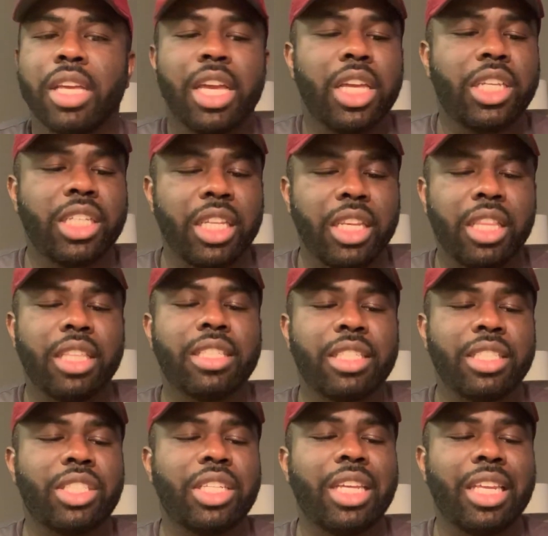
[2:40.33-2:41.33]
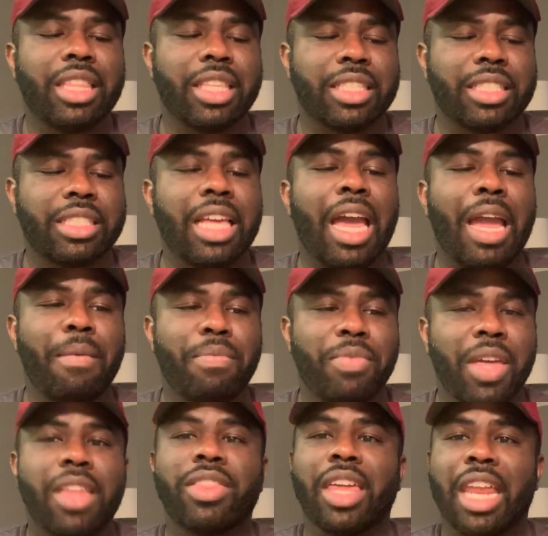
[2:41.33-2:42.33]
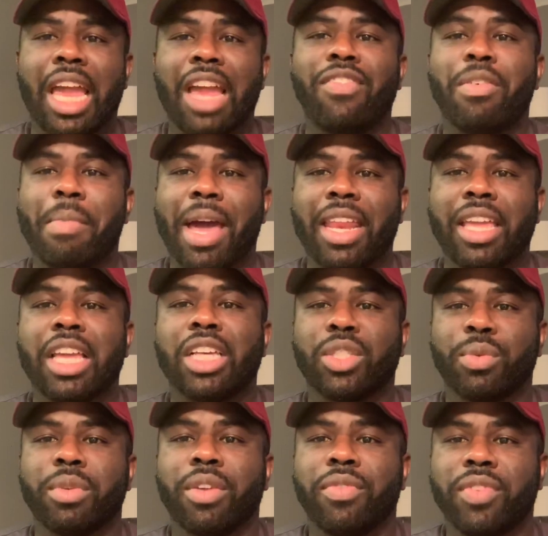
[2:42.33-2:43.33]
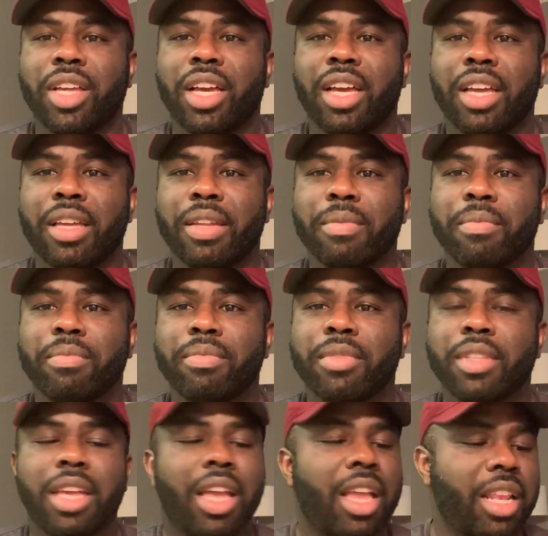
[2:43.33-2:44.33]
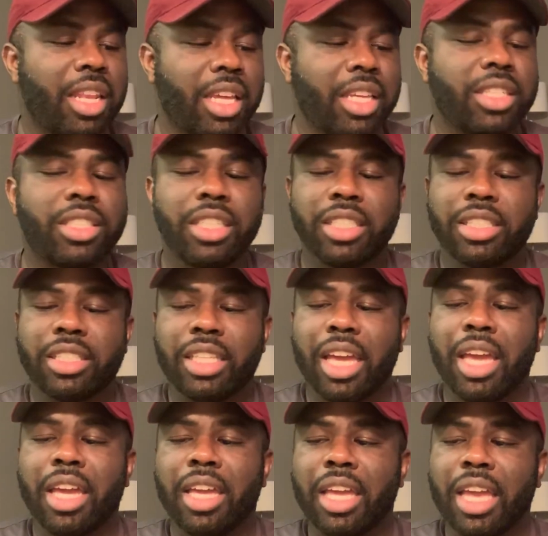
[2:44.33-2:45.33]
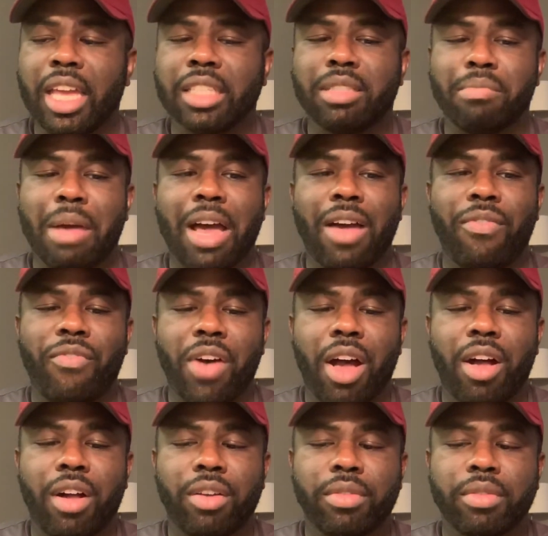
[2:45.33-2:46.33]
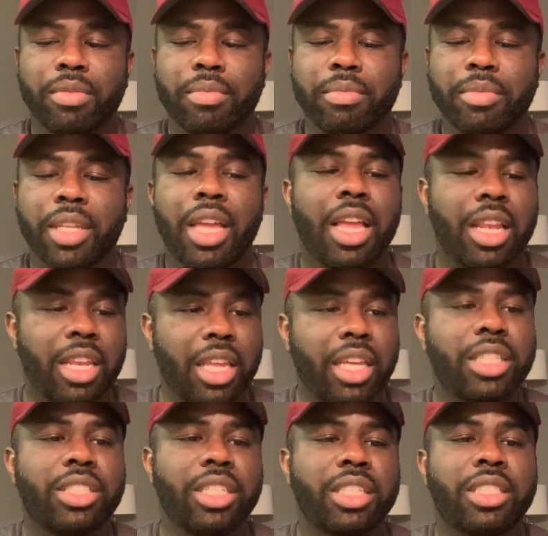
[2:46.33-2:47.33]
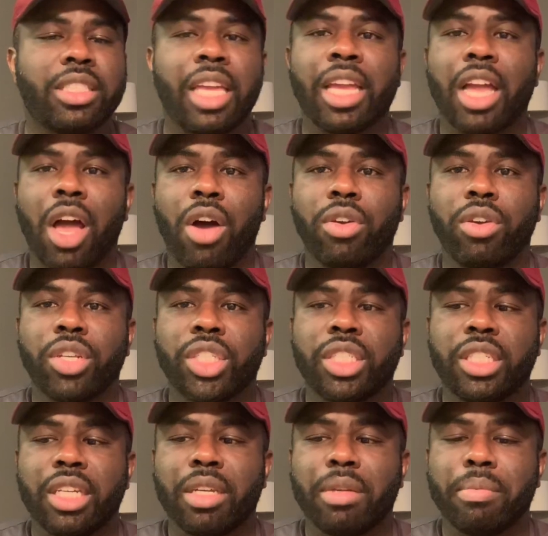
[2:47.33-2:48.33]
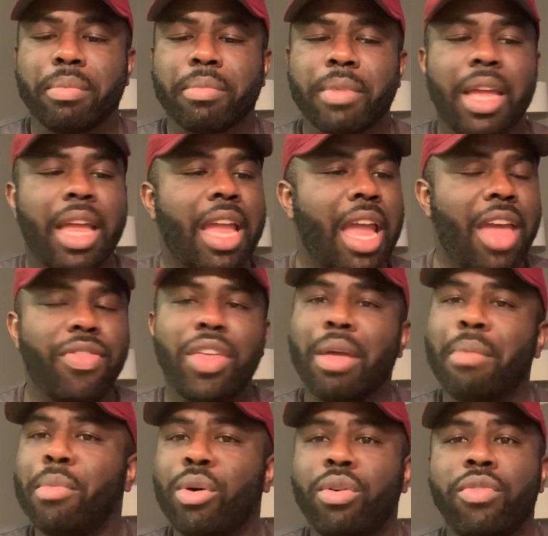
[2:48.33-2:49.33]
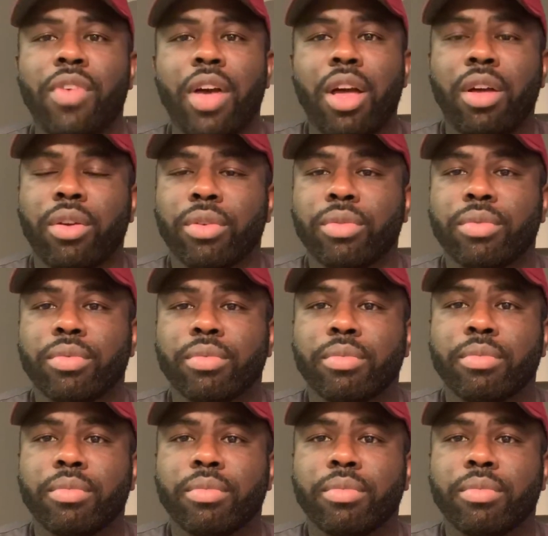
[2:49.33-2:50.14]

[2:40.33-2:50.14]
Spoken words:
She did the same thing that everybody else would have done. Let's just say it's my fault. Let's just take ownership and then move on.